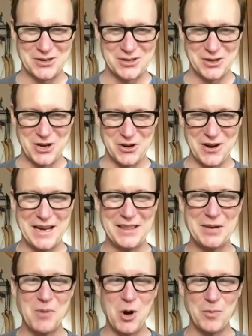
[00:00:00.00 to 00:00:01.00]
So you're in the
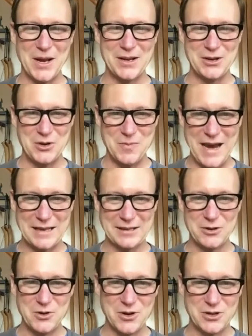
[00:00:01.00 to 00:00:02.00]
moment, you make the
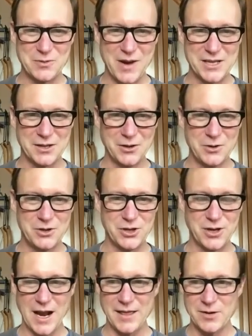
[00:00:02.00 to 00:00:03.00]
New Year's resolution,
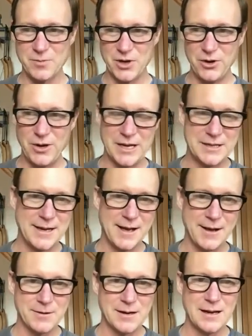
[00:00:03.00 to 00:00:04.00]
and then when you get
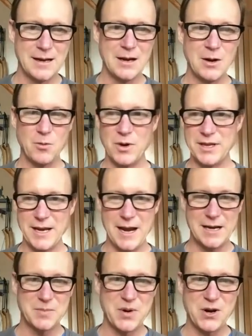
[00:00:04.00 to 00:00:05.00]
done with the
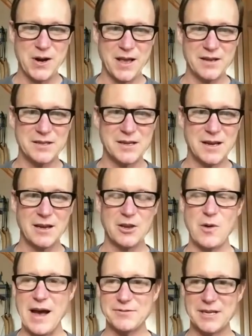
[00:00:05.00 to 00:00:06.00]
experience, you
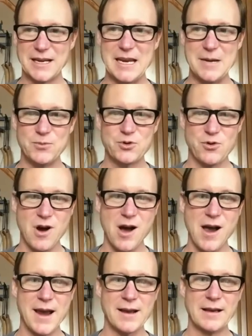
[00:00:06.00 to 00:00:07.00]
have to keep
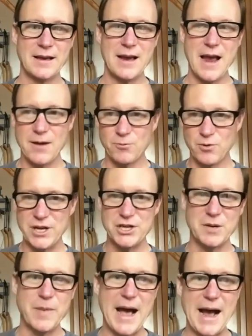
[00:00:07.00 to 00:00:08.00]
trying and
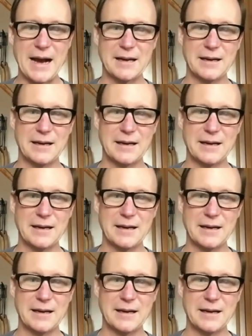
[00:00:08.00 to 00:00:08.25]
reaching back